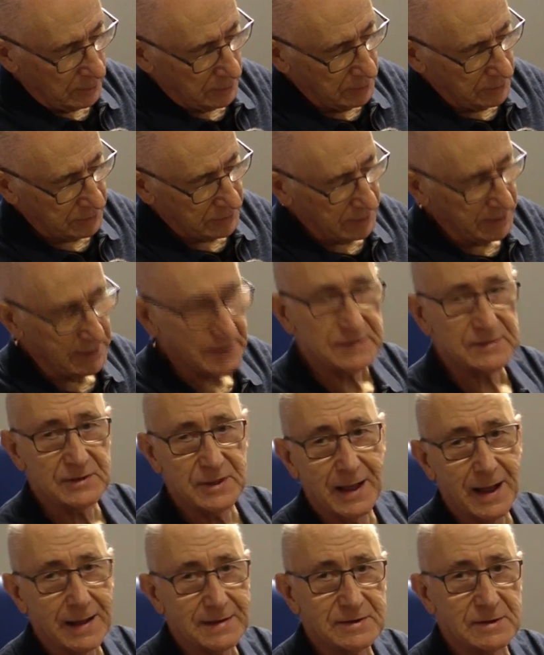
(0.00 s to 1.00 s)
you think it's
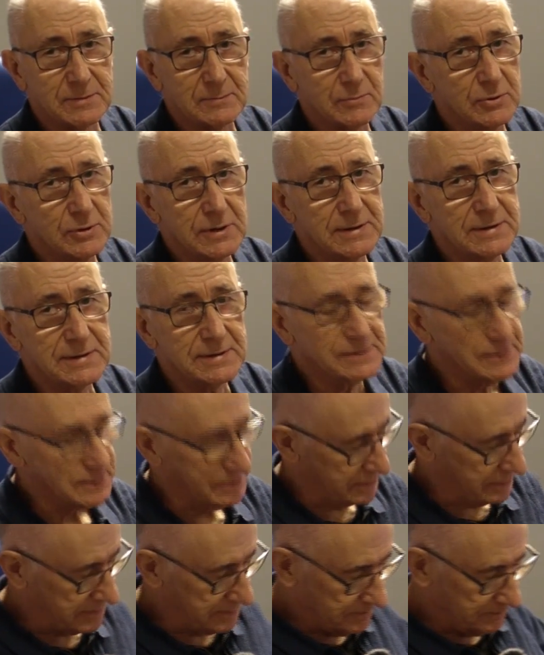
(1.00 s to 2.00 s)
that, but it
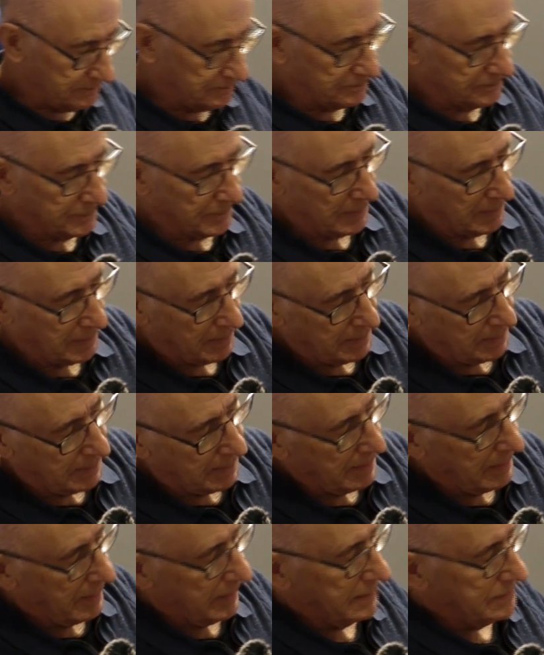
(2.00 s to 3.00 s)
isn't.
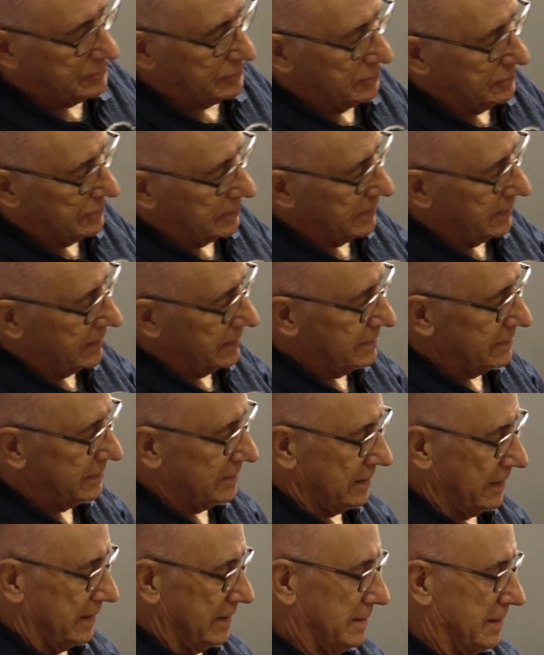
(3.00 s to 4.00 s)
it's
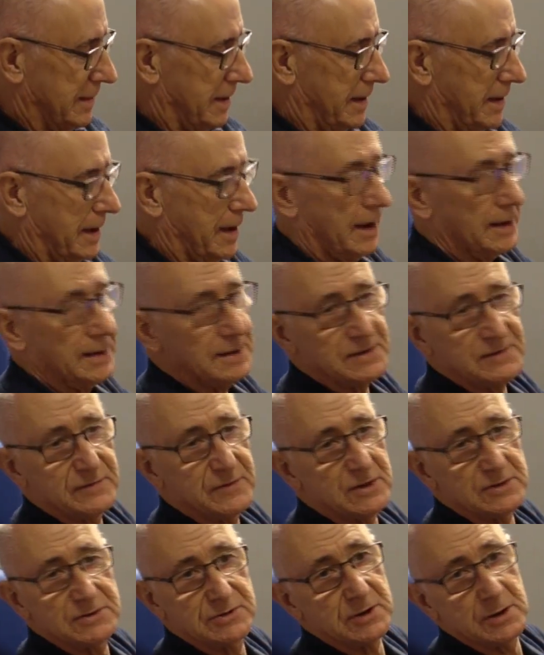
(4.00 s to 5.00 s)
underneath in there, and it's
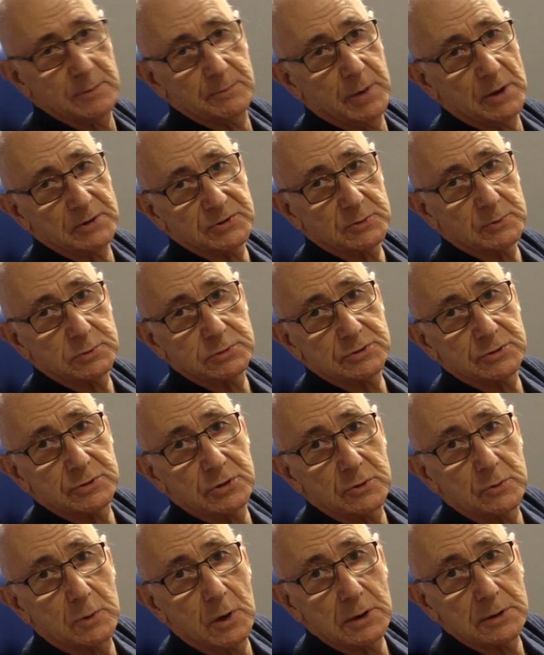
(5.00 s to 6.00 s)
virtually impossible to
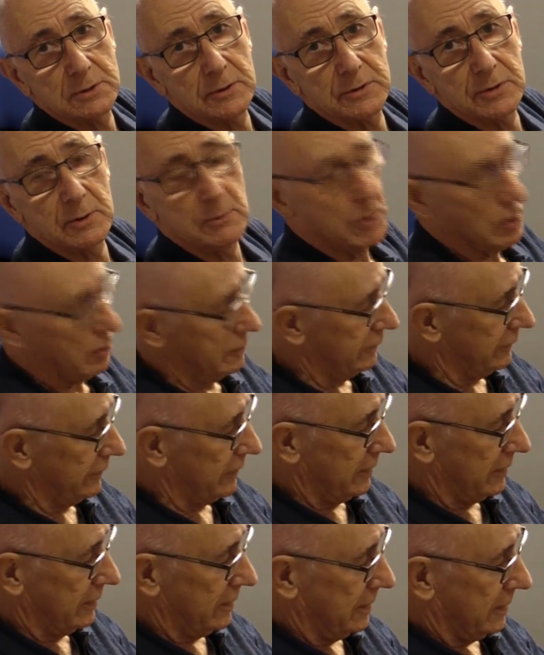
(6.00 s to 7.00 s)
do while you're on the move.